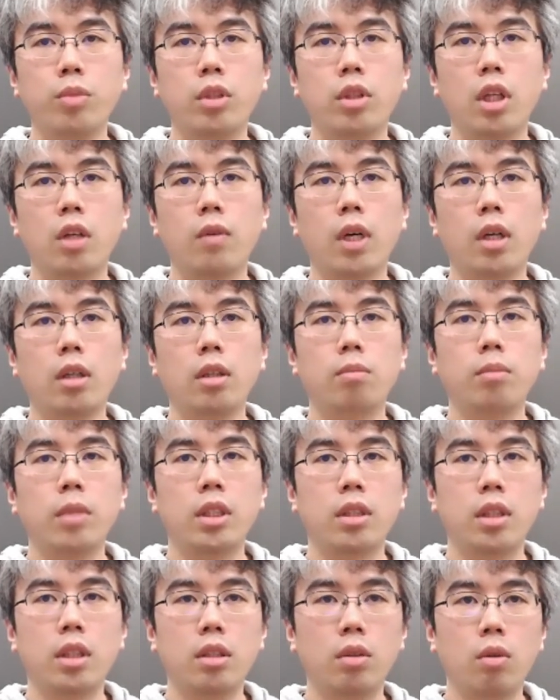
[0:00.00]
In this
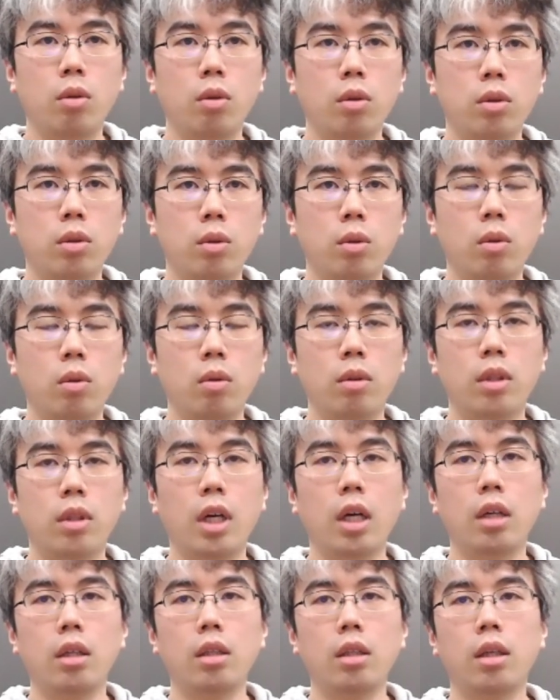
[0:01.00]
sample, messages
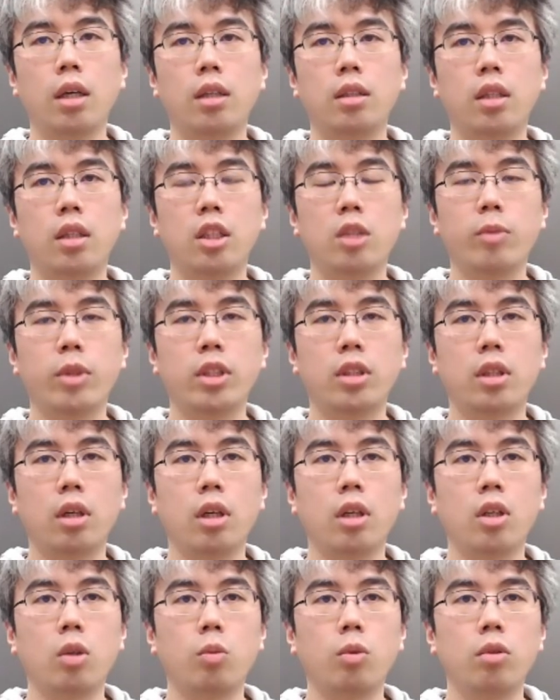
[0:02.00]
were lost,
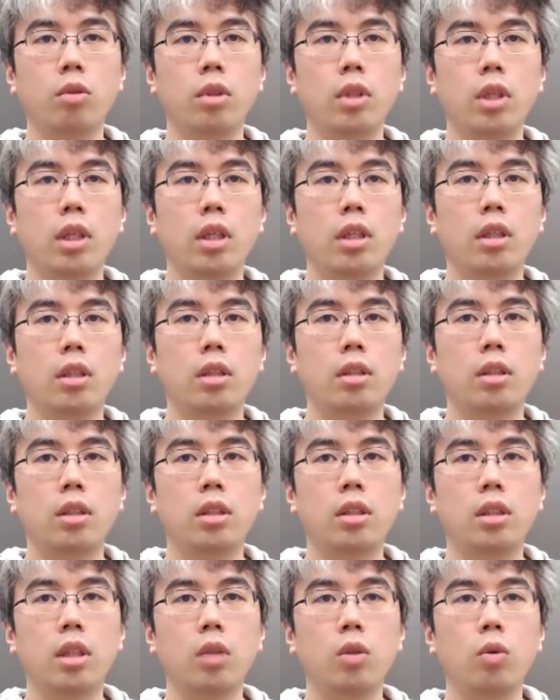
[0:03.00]
but
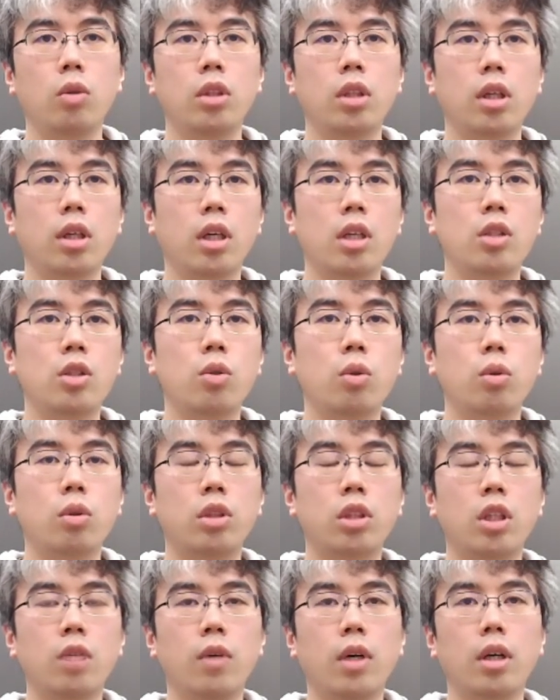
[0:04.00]
in the actual
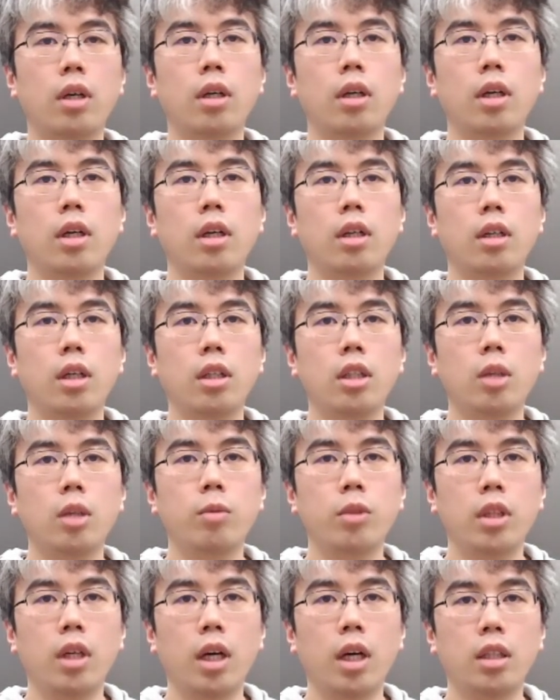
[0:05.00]
phenomenon,
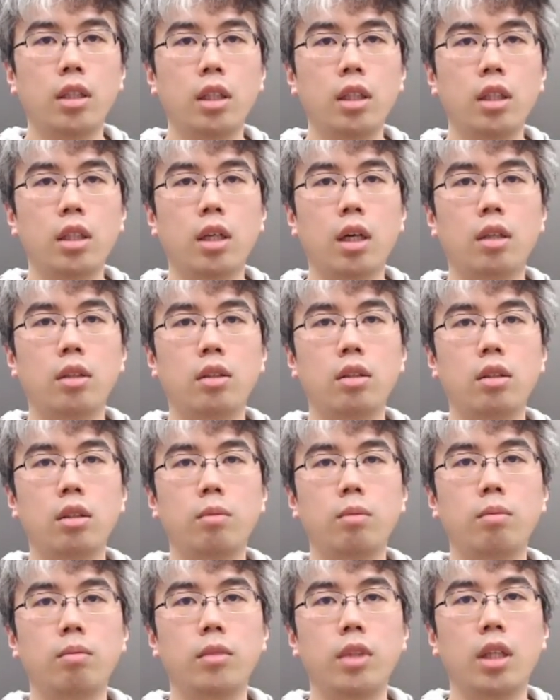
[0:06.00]
data related
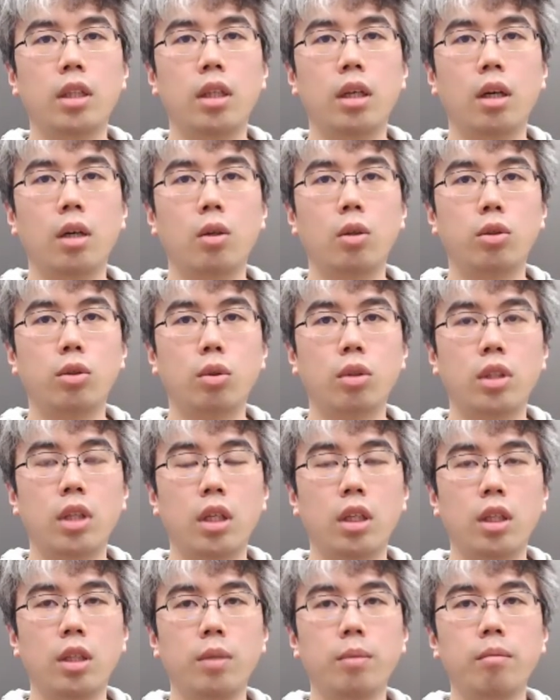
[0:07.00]
to IDs were
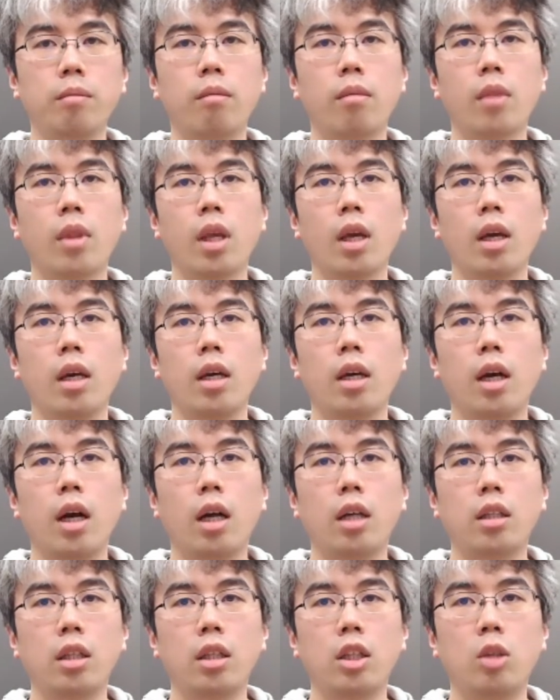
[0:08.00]
randomly lost,
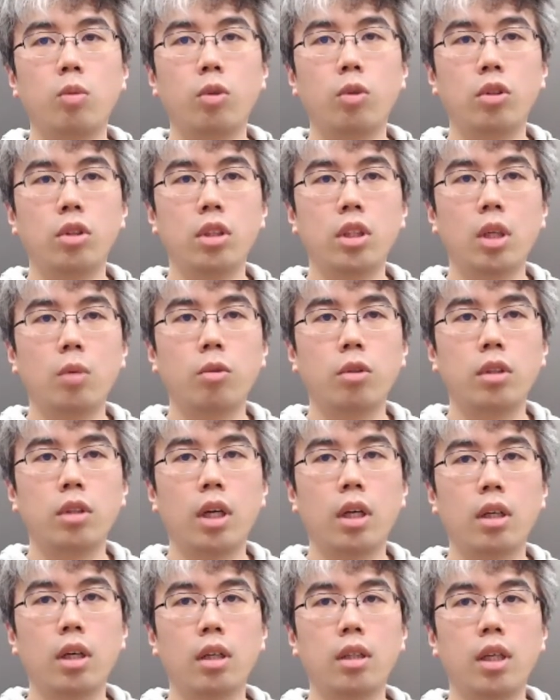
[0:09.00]
and data
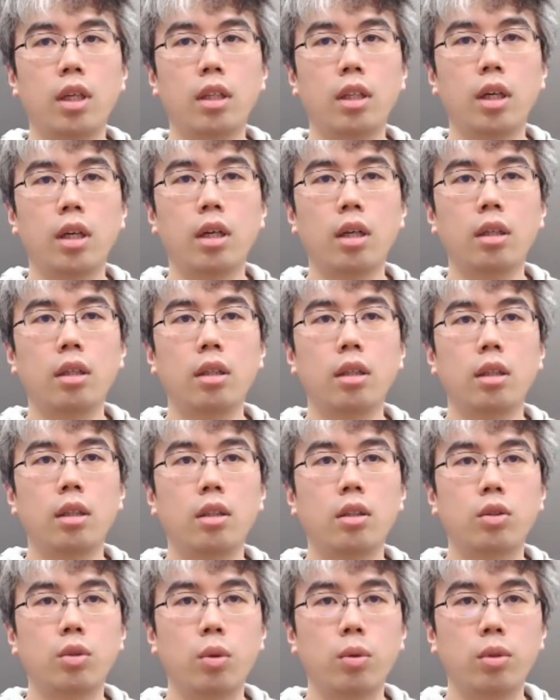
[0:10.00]
related to IDs
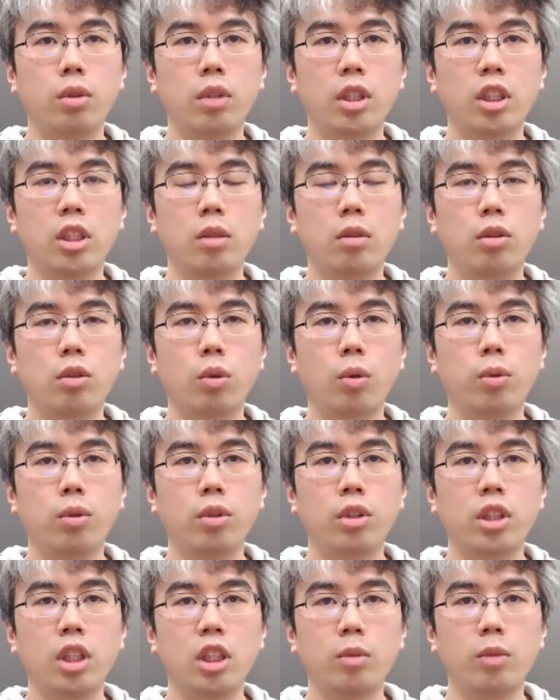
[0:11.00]
were
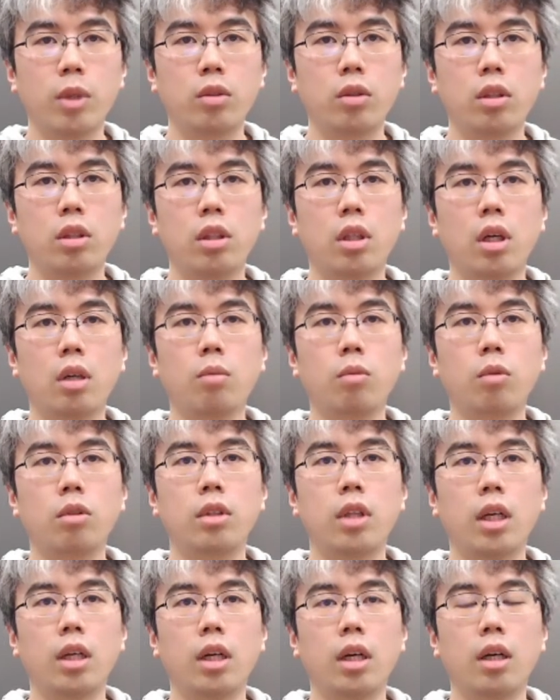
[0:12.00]
duplicated.
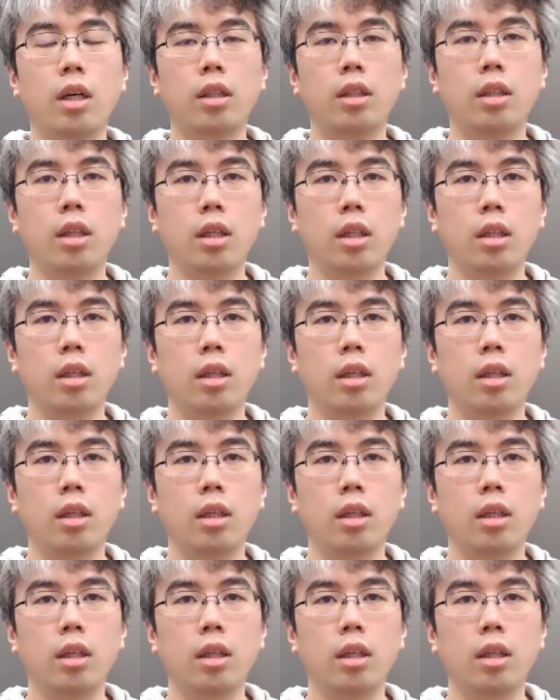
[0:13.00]
So